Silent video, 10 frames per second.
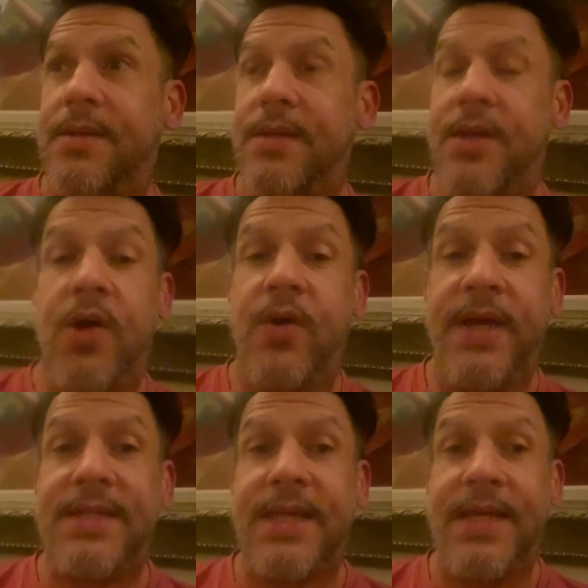
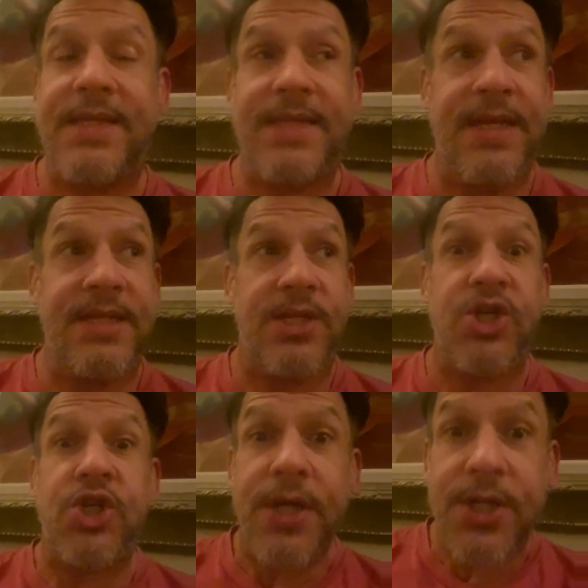it's a
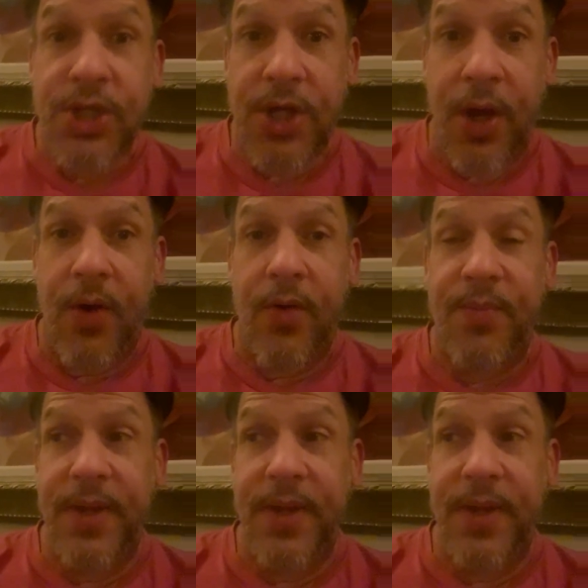shit show,